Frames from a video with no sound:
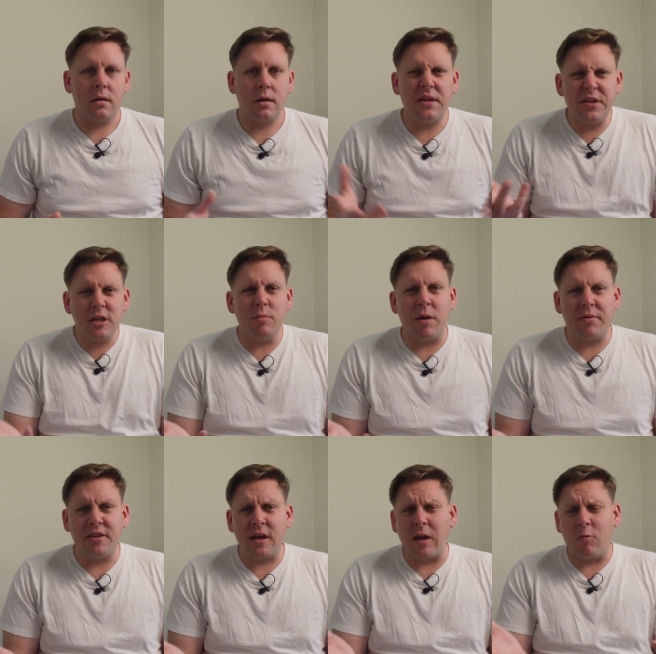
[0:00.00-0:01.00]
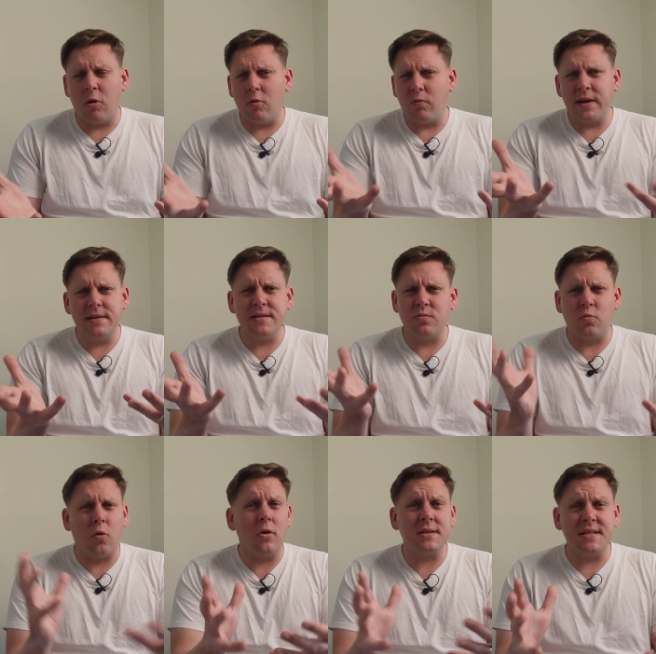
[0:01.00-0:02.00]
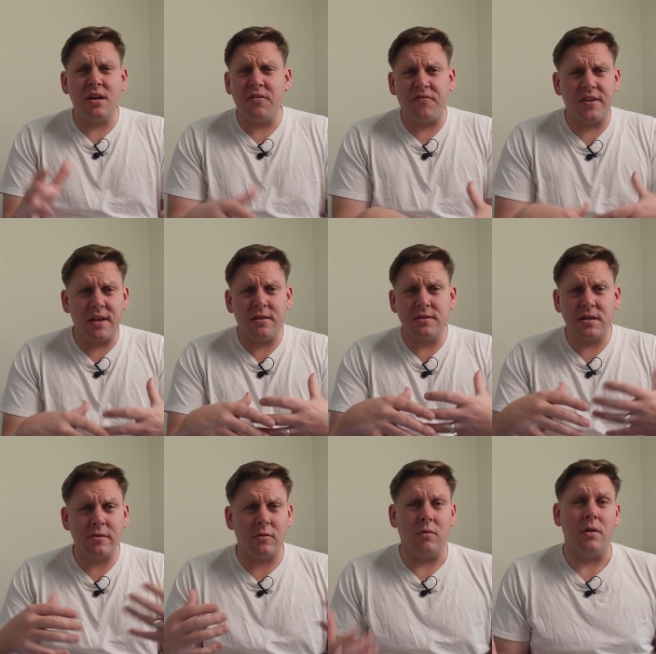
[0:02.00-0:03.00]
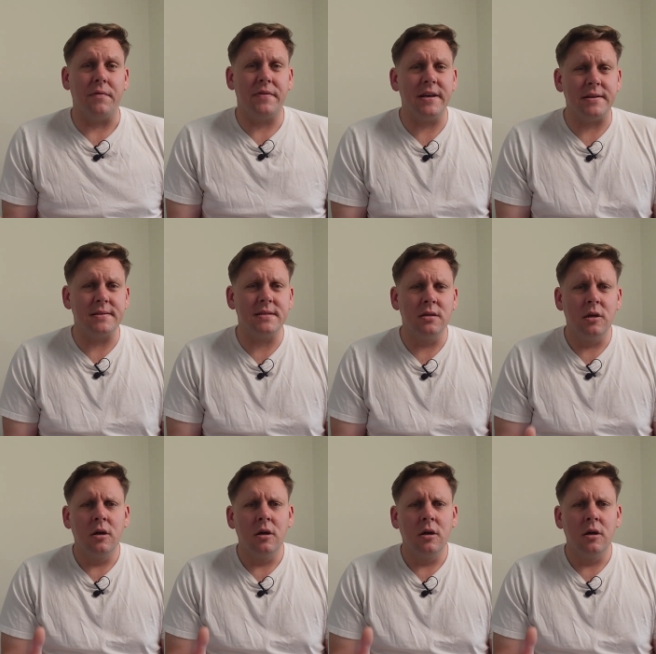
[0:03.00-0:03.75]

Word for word: And then you might be thinking, well, where does Walksnail fit into all of this?